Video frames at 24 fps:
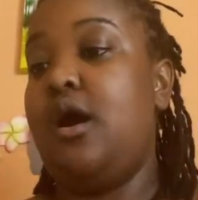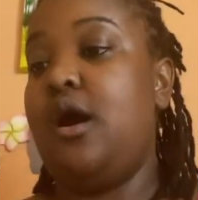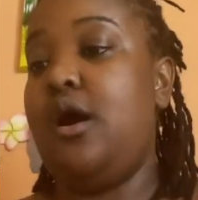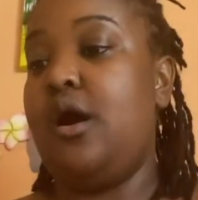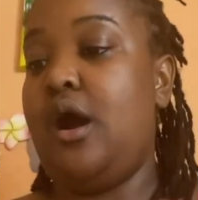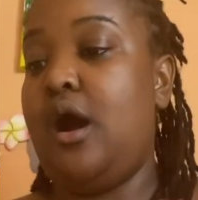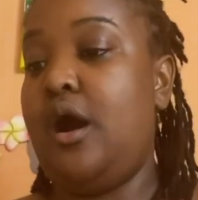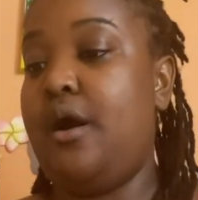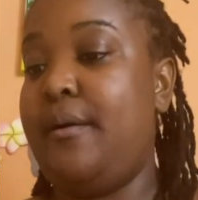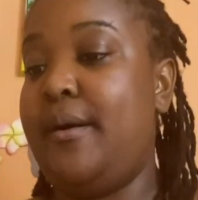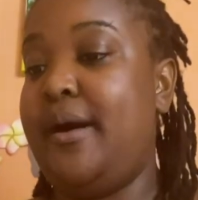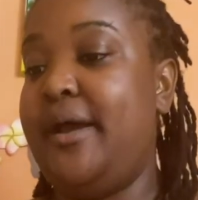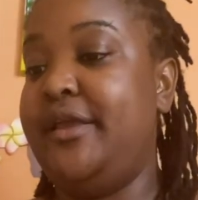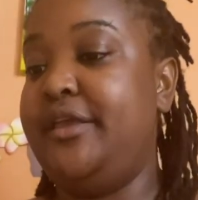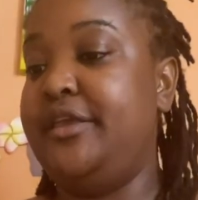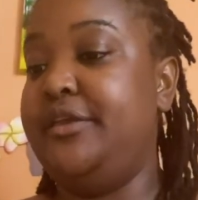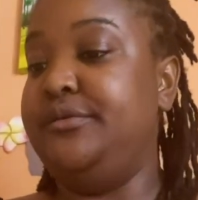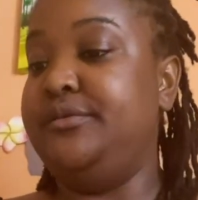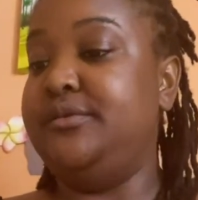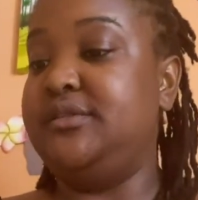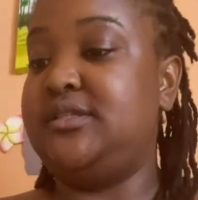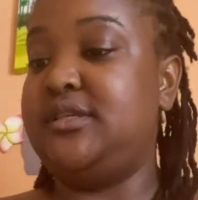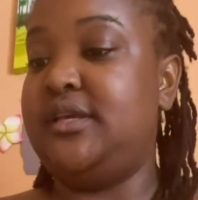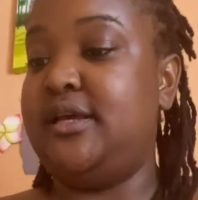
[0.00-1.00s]
how I
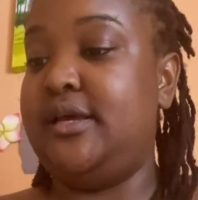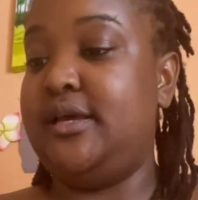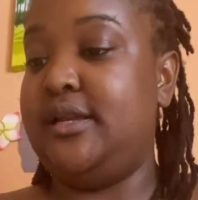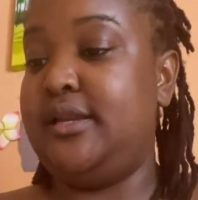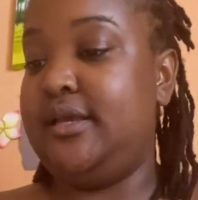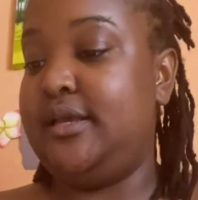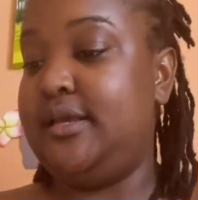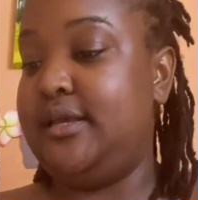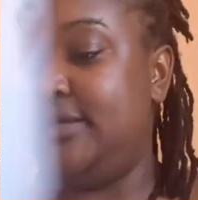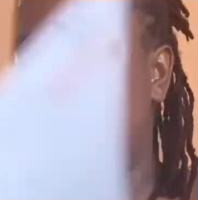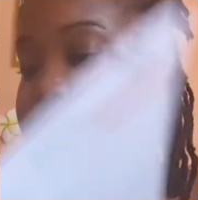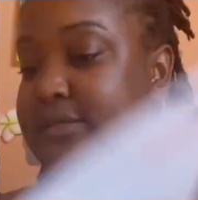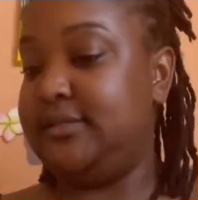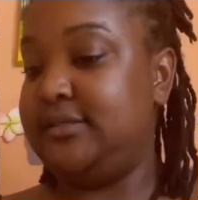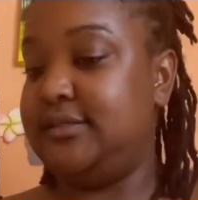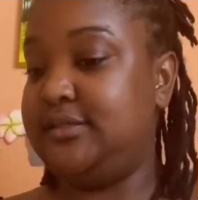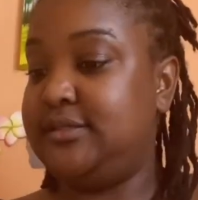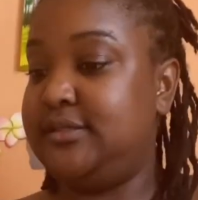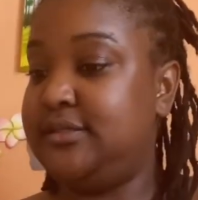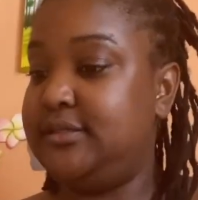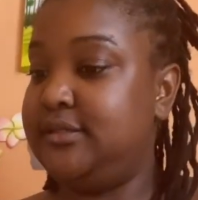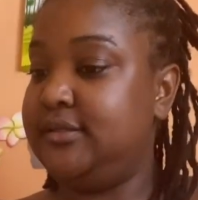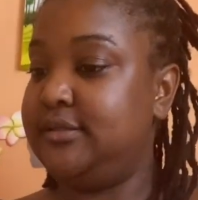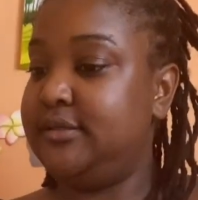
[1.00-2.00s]
use it
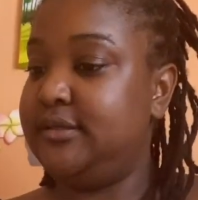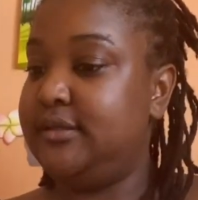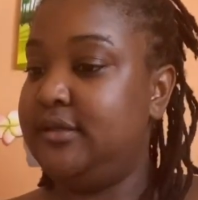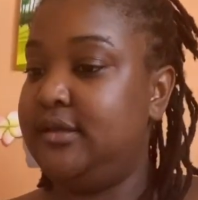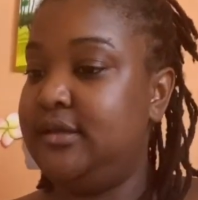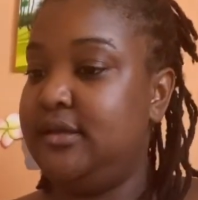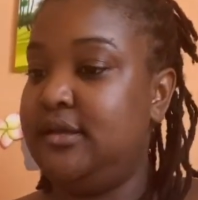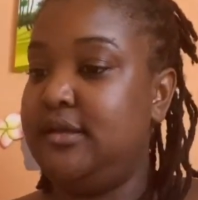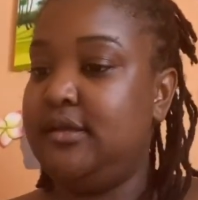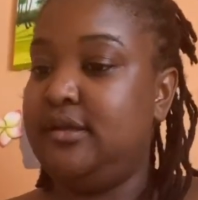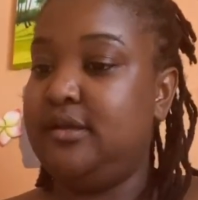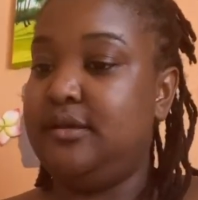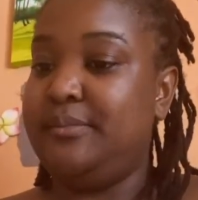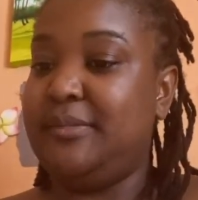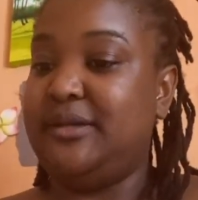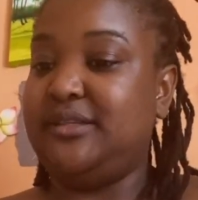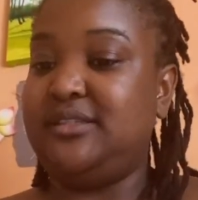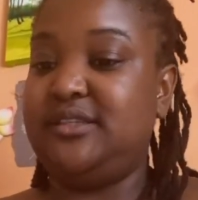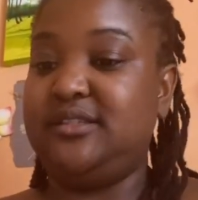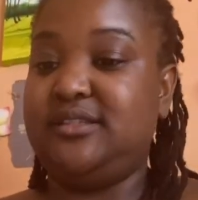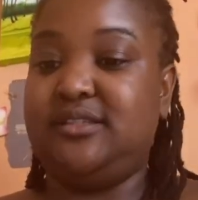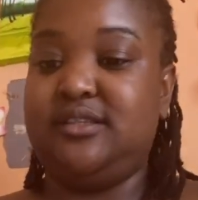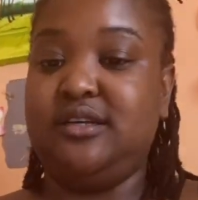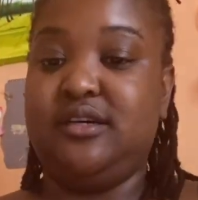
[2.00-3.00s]
is, my
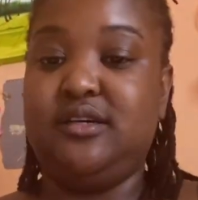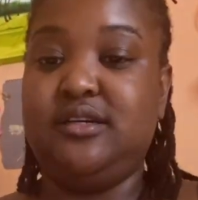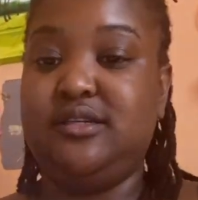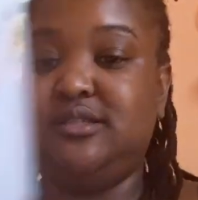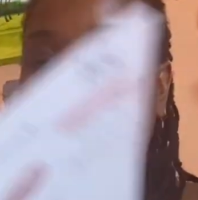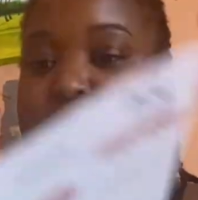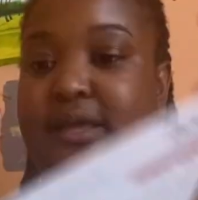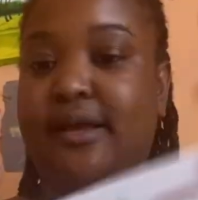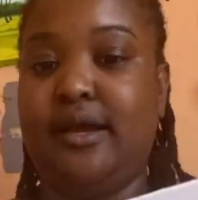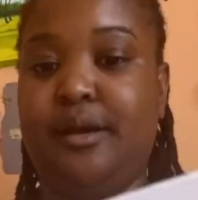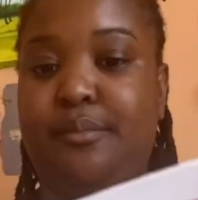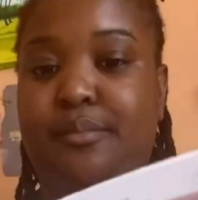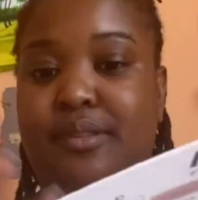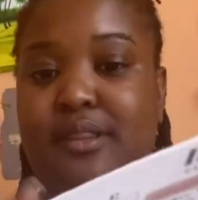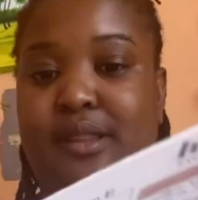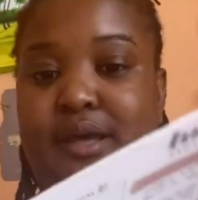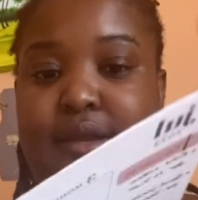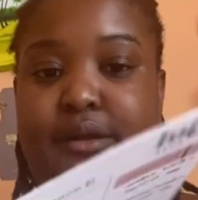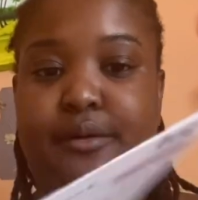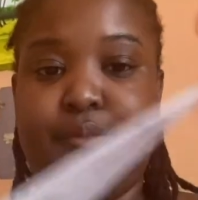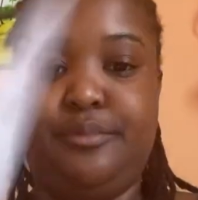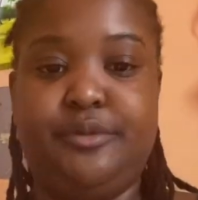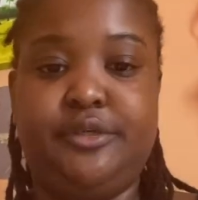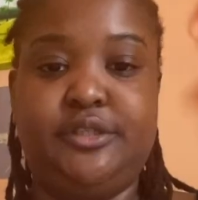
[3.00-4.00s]
sister is like a
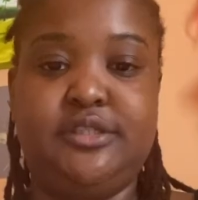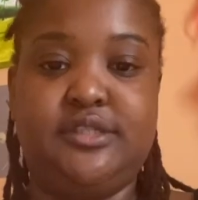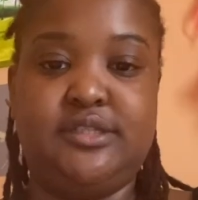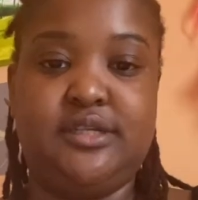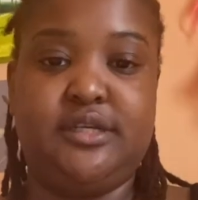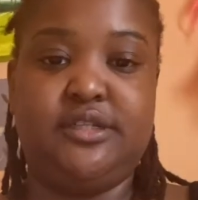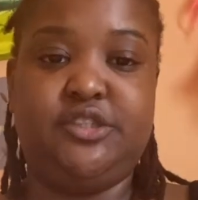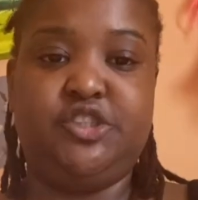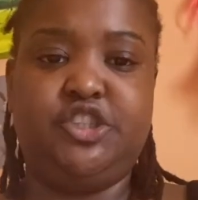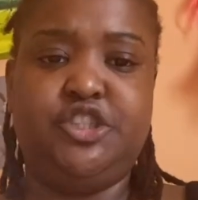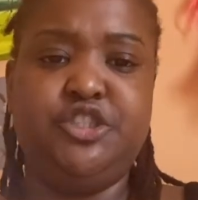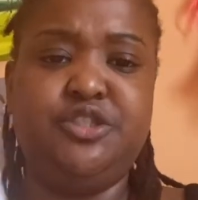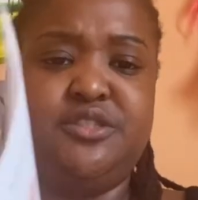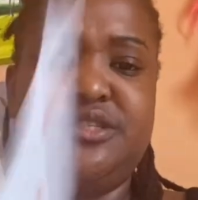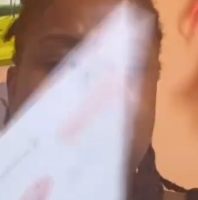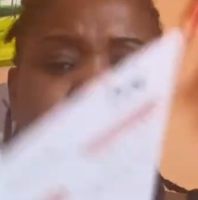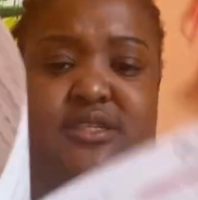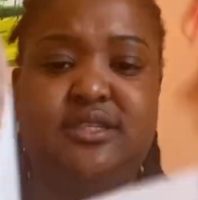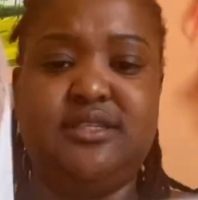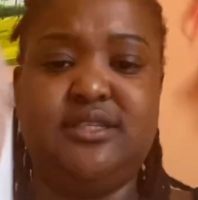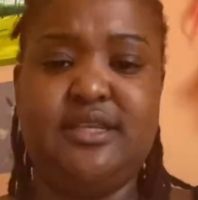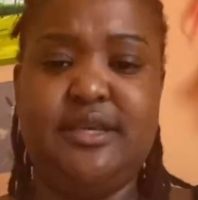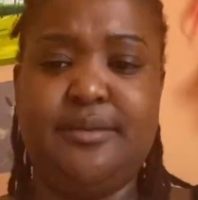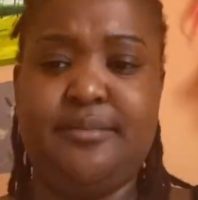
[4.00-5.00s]
planner person. She uses
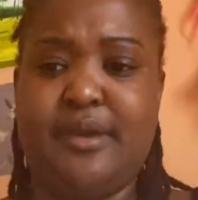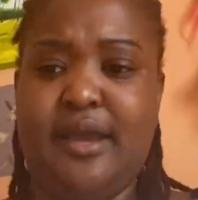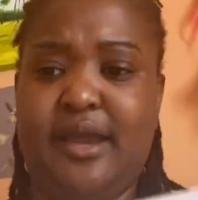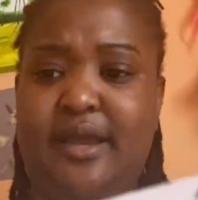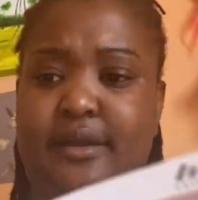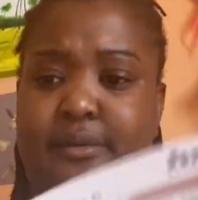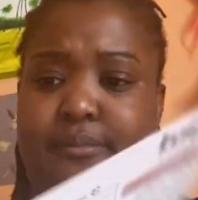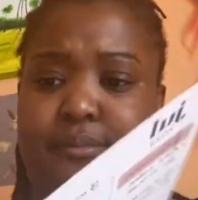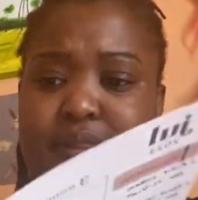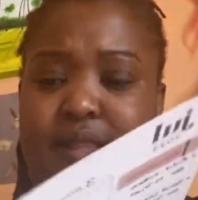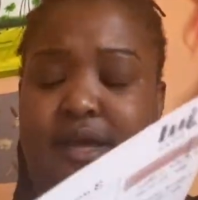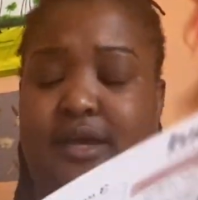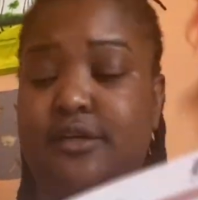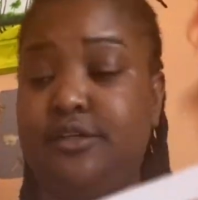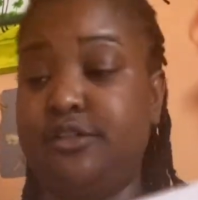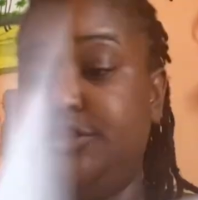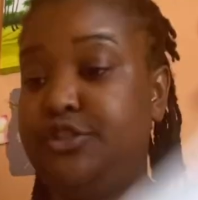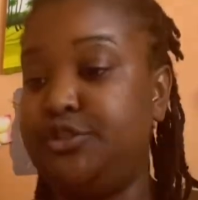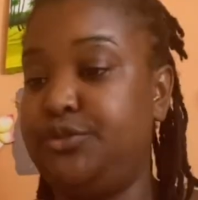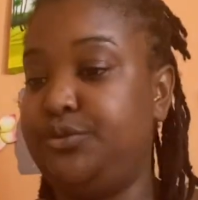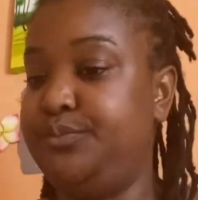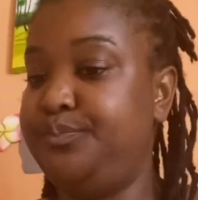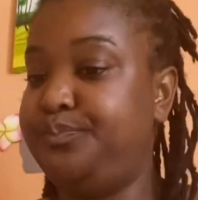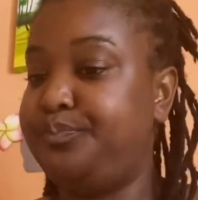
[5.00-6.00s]
the same kind of planner
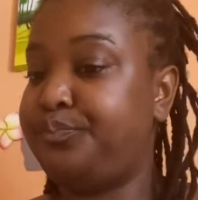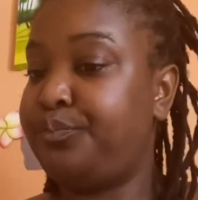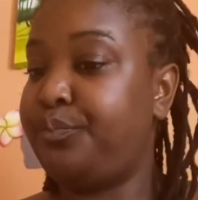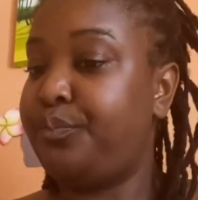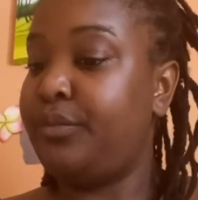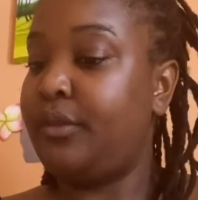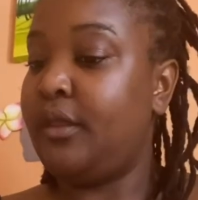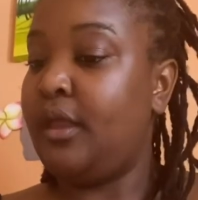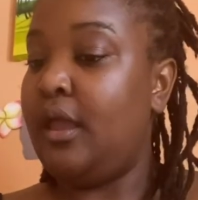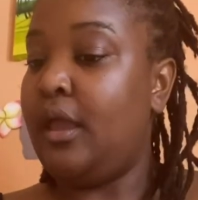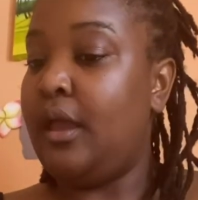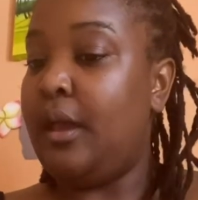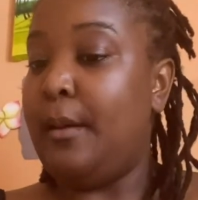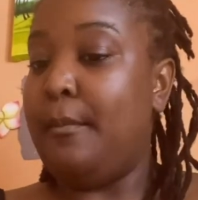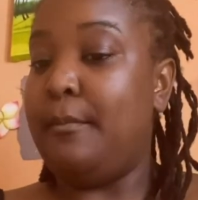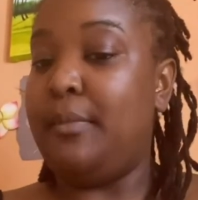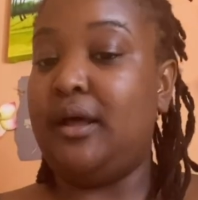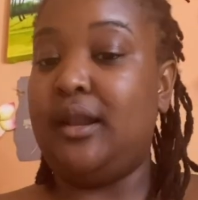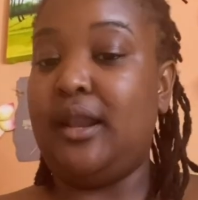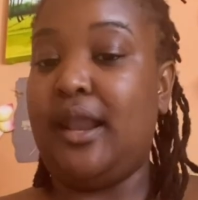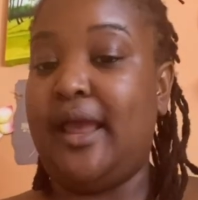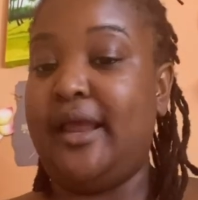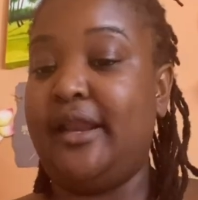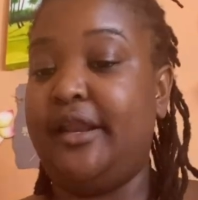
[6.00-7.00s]
too.
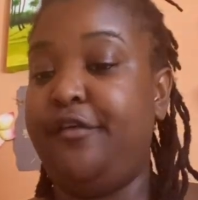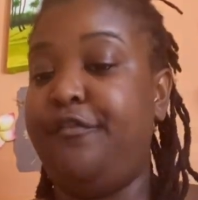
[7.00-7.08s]
But like the